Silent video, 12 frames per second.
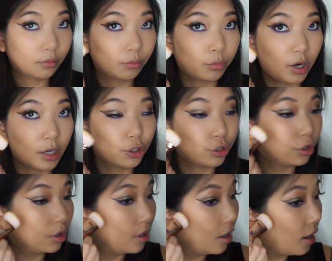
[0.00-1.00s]
brush
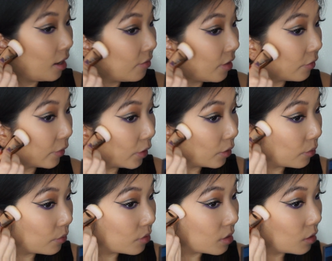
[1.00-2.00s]
I've ever
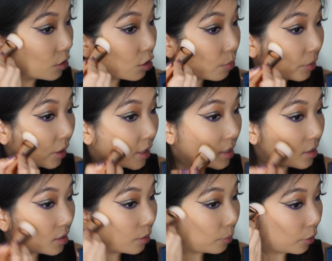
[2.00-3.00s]
used. It just
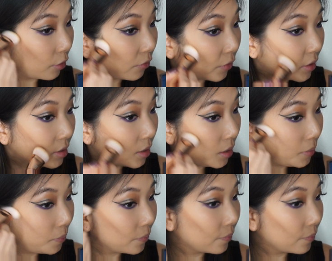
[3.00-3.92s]
places it perfectly.